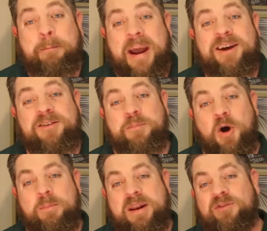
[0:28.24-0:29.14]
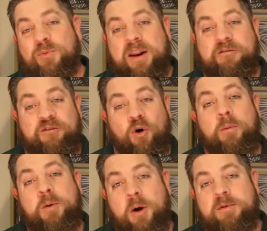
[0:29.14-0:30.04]
Baker's Bourbon is one of
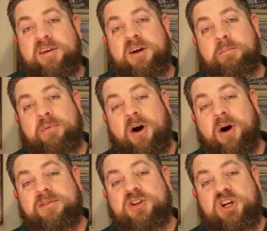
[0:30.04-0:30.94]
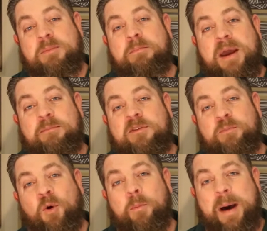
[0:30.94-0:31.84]
4 bourbons that comprise Jim Beam's
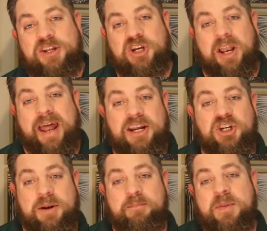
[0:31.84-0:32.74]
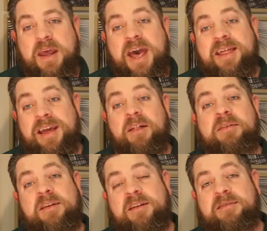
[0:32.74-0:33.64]
small batch collection. The
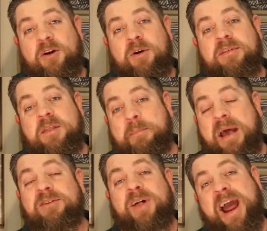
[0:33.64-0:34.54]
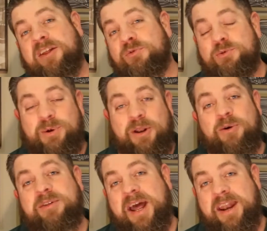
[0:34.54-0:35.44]
others in the series are the Basil Hayden's, which we
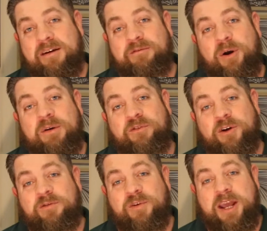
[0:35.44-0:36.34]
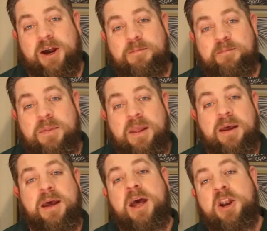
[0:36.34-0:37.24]
looked at in our very first video,
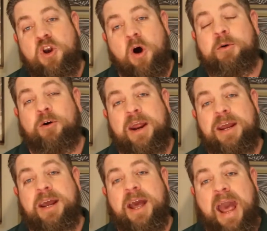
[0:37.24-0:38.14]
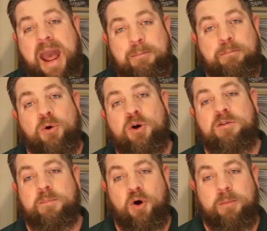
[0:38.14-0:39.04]
Knob Creek and
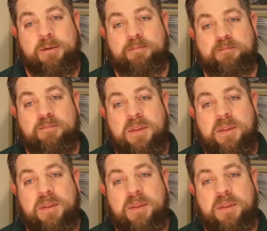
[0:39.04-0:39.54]
Booker's Bourbon.